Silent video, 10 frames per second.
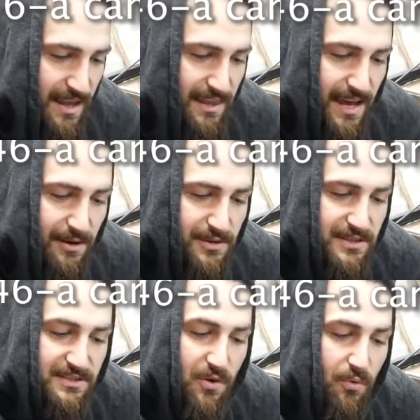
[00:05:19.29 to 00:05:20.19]
That
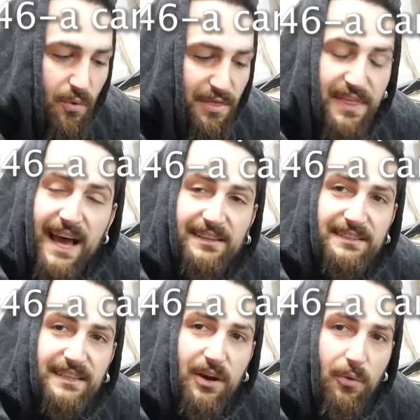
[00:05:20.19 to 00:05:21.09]
was
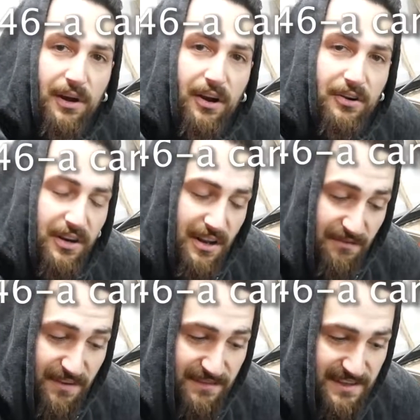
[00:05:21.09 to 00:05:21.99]

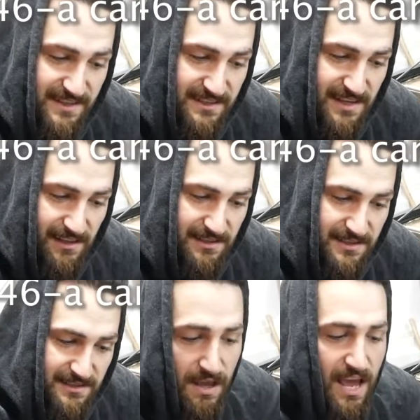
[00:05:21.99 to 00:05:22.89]

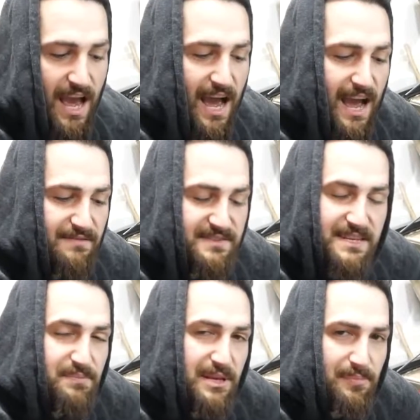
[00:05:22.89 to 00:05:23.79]
$1,156. I have
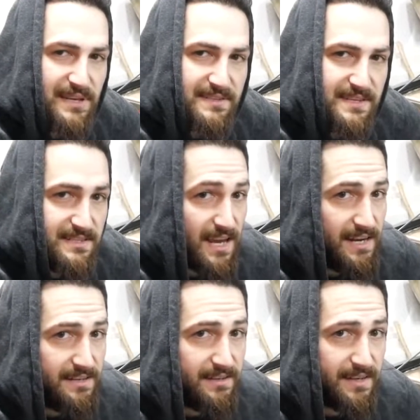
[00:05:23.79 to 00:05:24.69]
CP pistons.
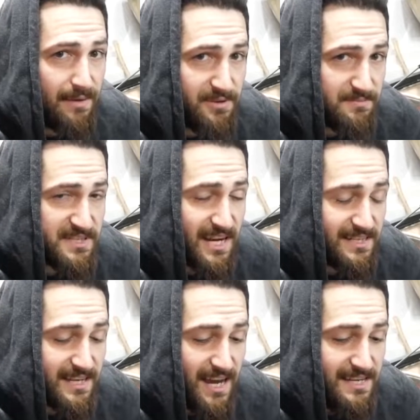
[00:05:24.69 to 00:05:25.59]
I kept them stock
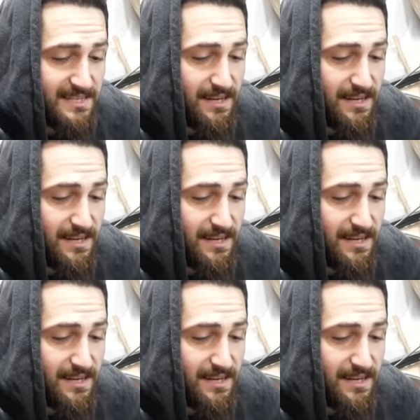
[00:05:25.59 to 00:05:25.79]
size.